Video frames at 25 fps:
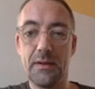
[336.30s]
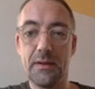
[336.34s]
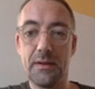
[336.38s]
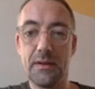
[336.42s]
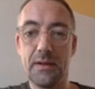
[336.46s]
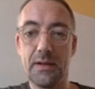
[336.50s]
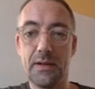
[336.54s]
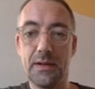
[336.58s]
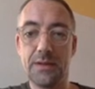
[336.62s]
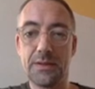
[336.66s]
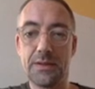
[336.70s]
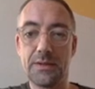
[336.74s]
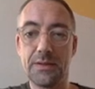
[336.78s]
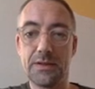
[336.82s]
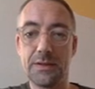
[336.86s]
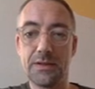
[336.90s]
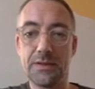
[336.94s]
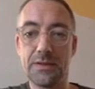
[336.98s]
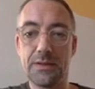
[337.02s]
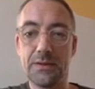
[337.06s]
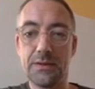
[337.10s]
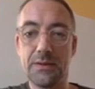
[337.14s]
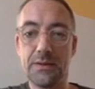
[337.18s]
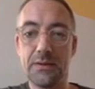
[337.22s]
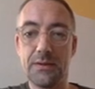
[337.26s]
Let's
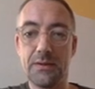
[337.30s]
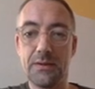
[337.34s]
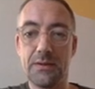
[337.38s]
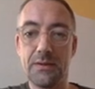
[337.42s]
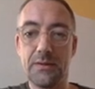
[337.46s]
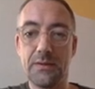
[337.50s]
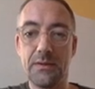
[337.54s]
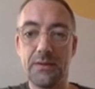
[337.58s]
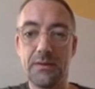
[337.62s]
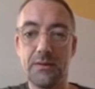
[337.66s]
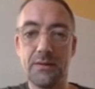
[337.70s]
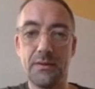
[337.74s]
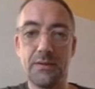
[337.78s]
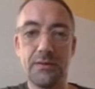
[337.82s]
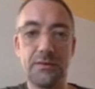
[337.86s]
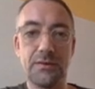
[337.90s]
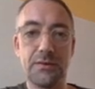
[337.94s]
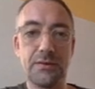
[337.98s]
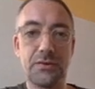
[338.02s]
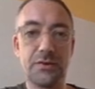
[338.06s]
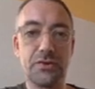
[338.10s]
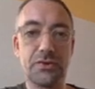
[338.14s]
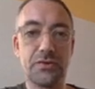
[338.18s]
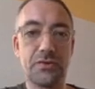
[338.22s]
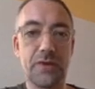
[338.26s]
just
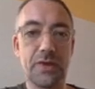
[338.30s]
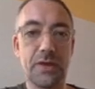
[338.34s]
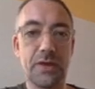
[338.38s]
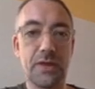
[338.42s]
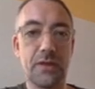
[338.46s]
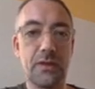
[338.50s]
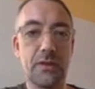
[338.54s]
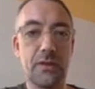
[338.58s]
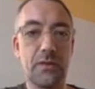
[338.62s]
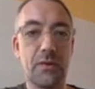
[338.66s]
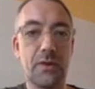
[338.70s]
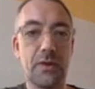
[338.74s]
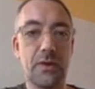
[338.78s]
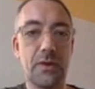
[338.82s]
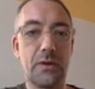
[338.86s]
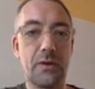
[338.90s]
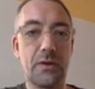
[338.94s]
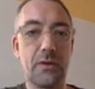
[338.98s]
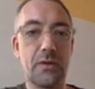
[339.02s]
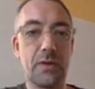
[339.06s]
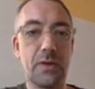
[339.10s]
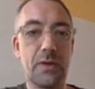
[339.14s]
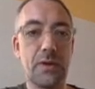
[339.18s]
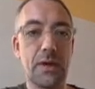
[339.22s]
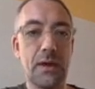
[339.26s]
shrink the window
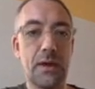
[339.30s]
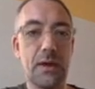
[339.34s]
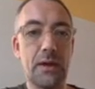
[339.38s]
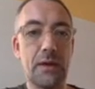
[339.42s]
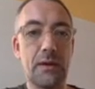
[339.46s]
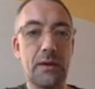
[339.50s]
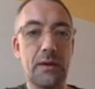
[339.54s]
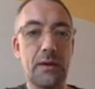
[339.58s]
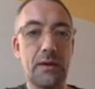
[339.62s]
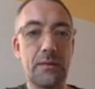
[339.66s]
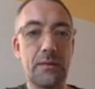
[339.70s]
again.